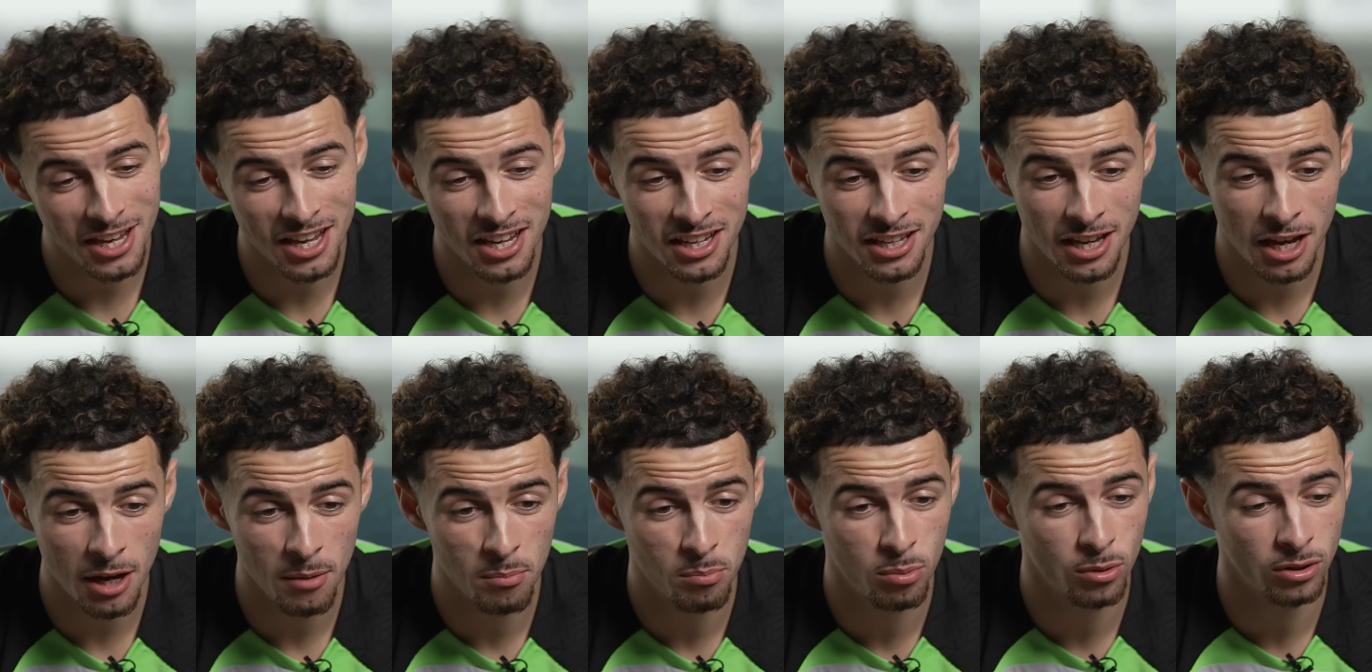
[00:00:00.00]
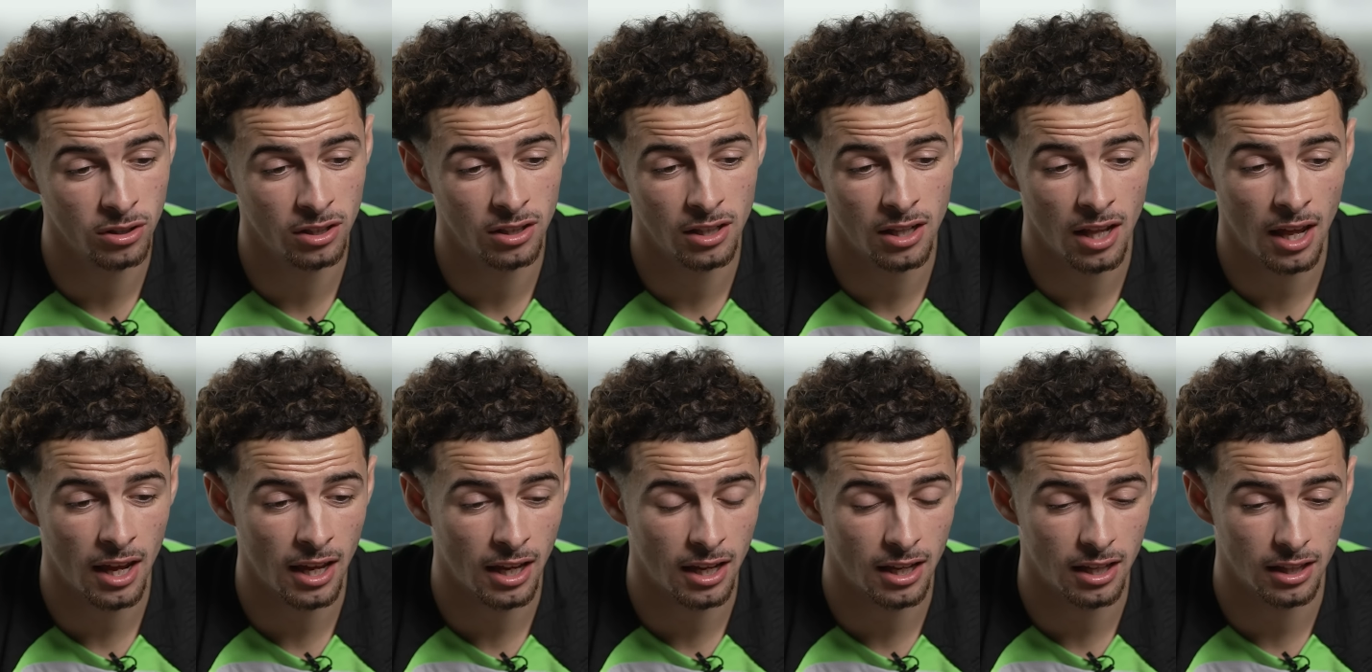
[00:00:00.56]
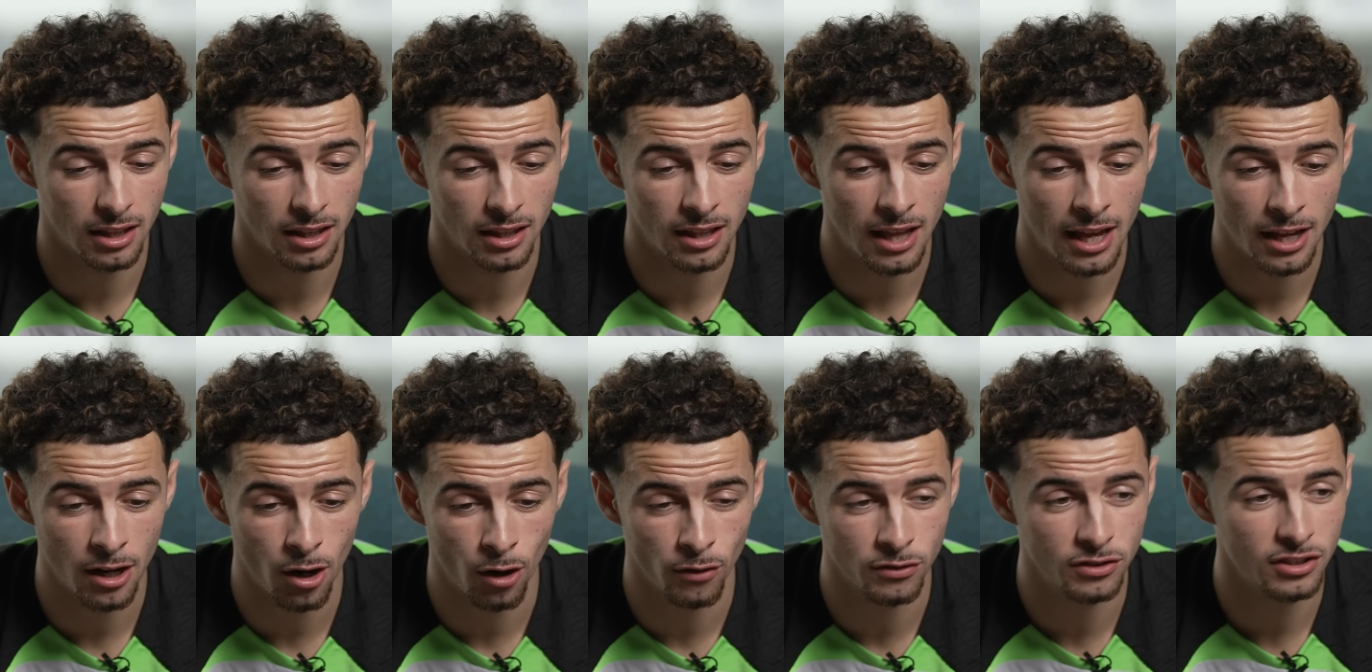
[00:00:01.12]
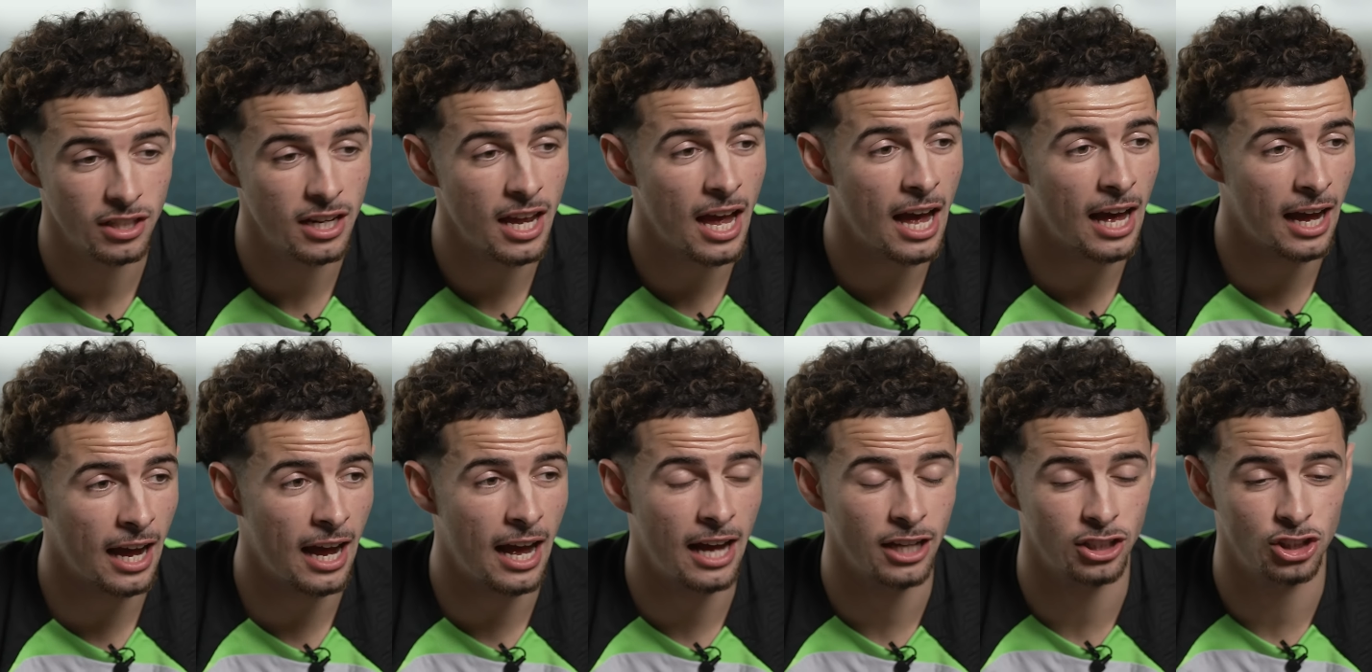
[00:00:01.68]
yeah, yeah. But like then obviously
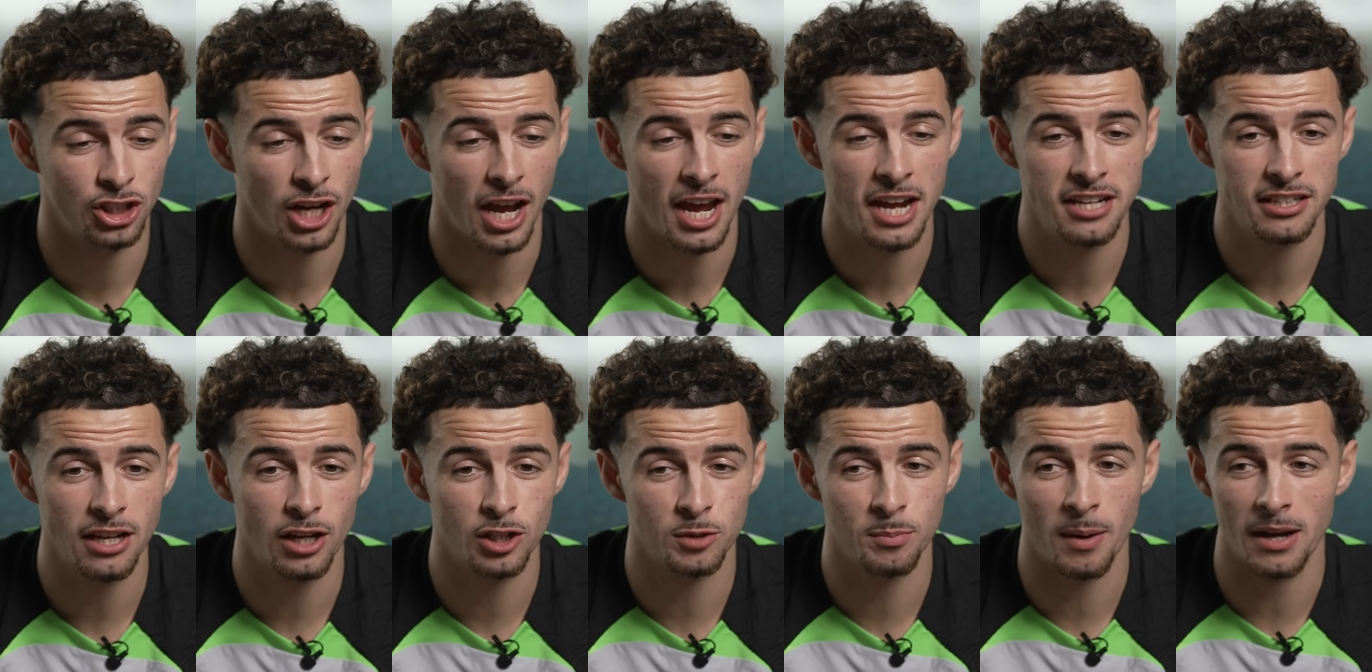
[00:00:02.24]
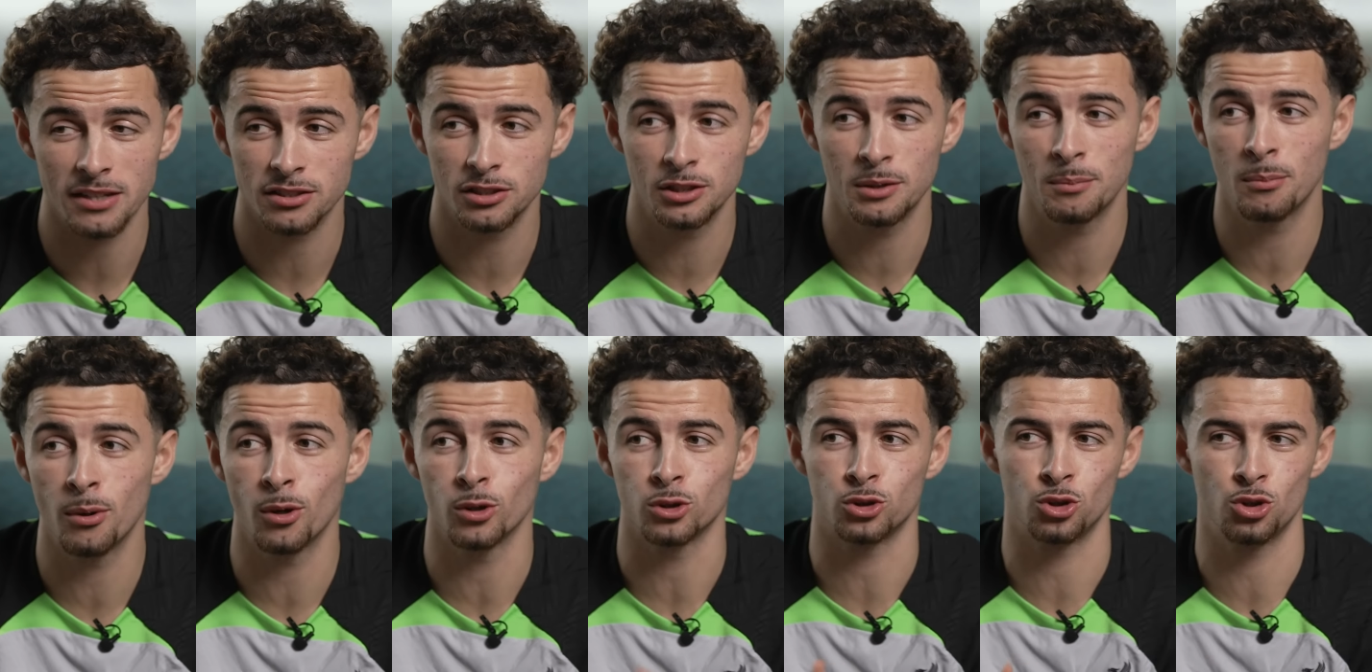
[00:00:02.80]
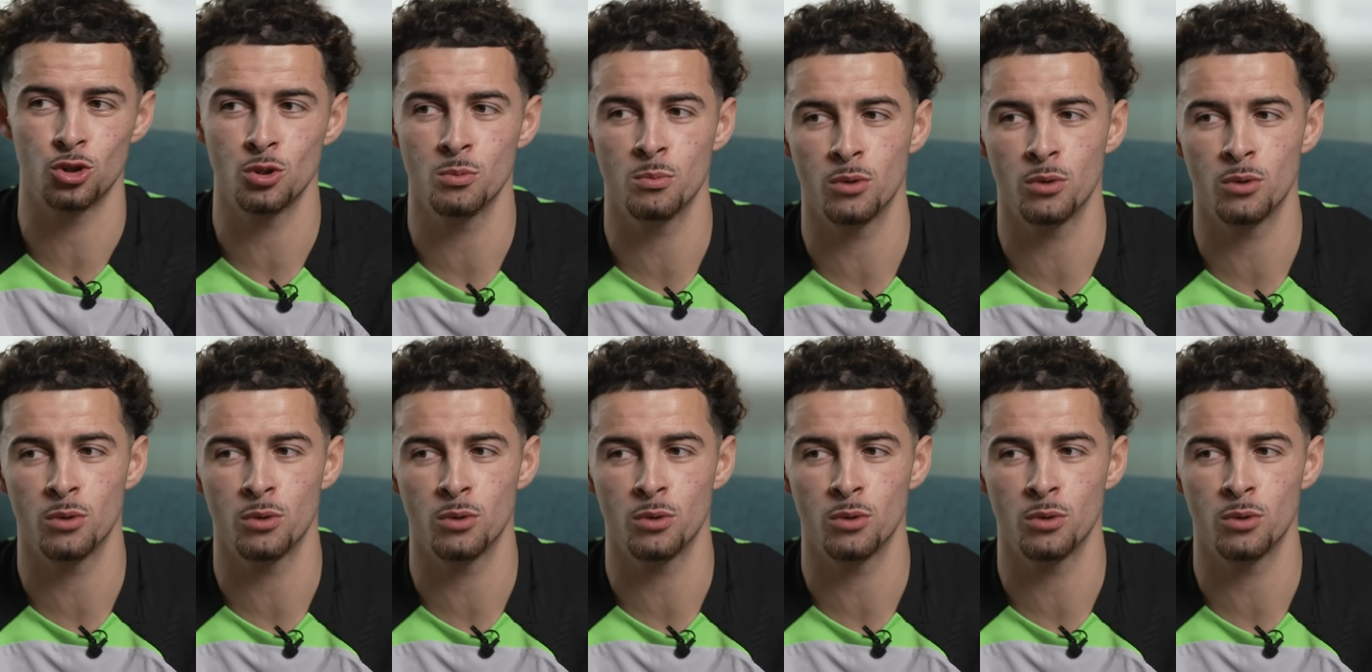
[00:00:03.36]
I, I changed. I was passing the ball too